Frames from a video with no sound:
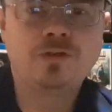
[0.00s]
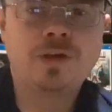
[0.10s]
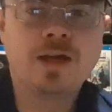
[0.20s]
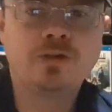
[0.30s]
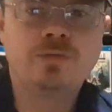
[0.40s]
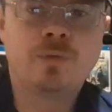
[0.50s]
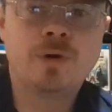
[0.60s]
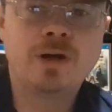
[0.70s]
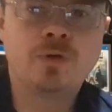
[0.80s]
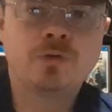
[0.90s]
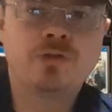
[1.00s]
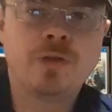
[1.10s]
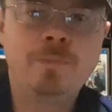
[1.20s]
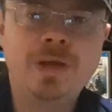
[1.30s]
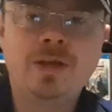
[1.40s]
announced for, of course,
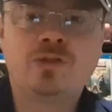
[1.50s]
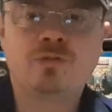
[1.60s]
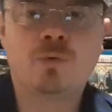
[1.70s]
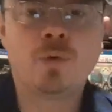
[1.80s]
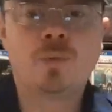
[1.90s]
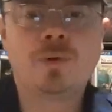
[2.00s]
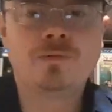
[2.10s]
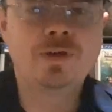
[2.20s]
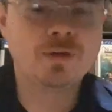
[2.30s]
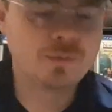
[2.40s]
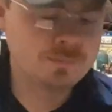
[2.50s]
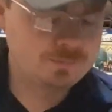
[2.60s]
the PS4 reveal.